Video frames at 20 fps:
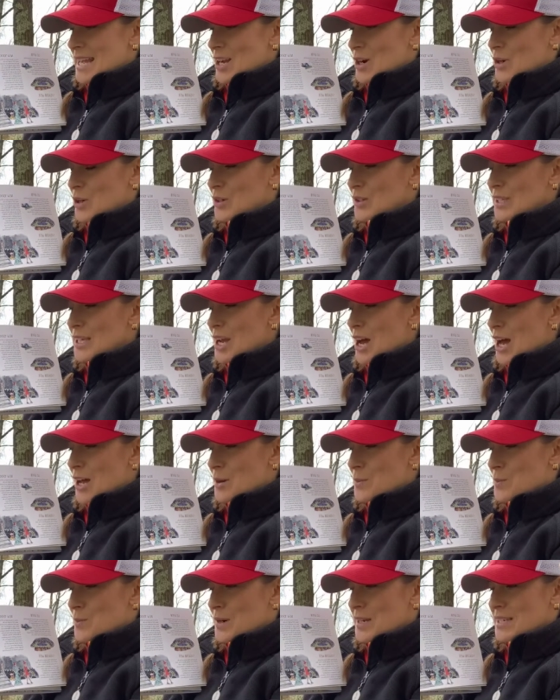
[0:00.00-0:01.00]
Early
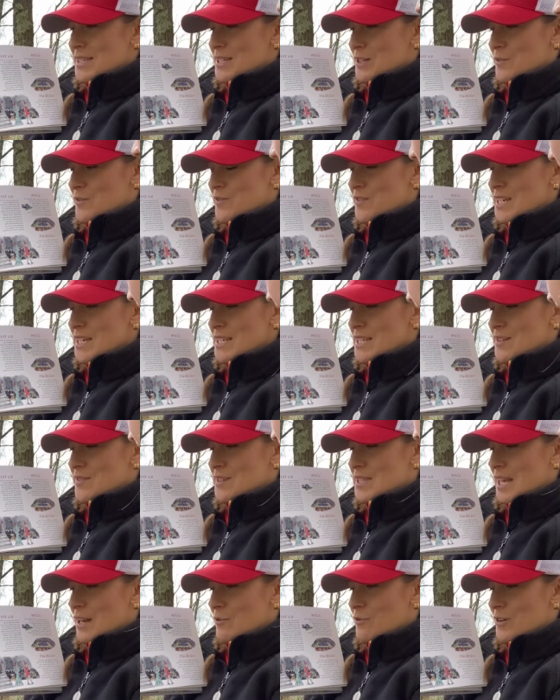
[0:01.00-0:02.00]
autumn brings the feast of
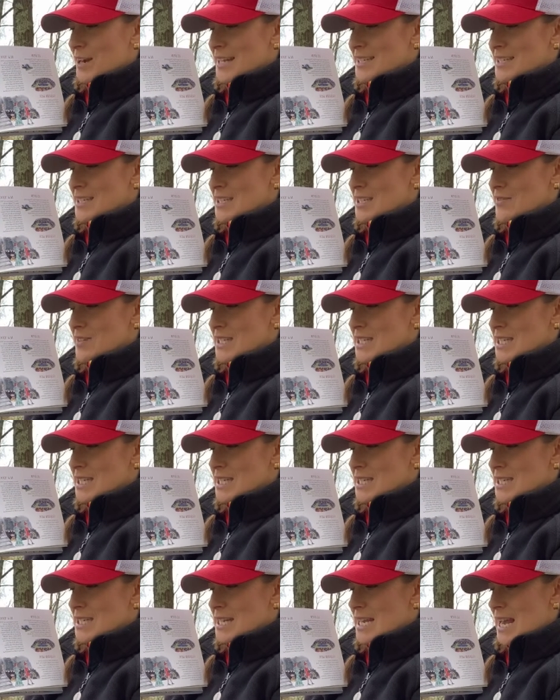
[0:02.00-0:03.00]
St. Francis of
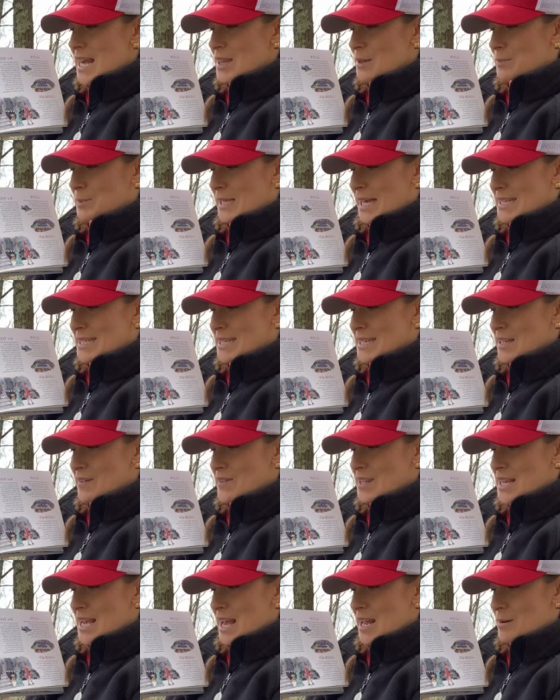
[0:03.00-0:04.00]
Assisi and the blessing of
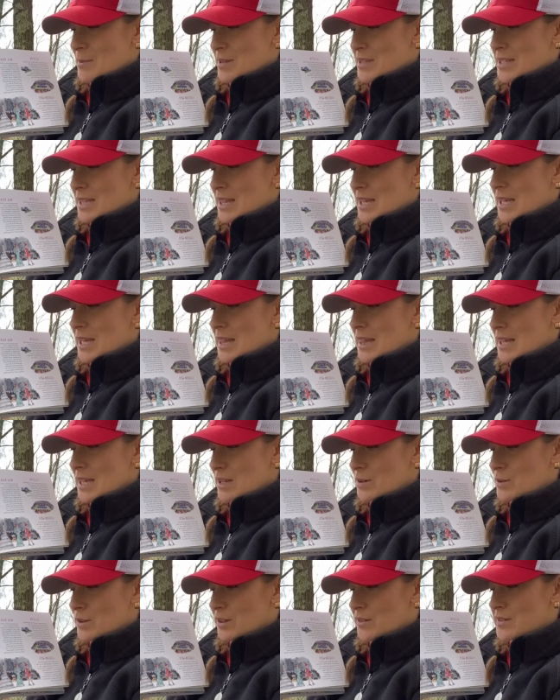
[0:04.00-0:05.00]
the animals at the
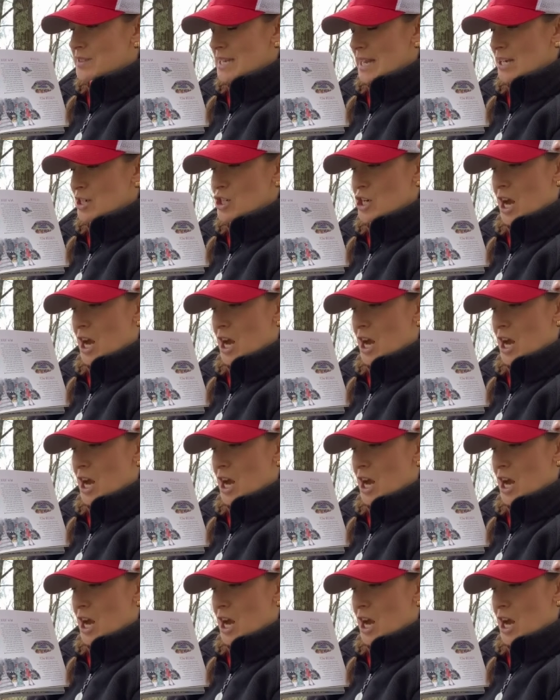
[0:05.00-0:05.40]
Cathedral of St.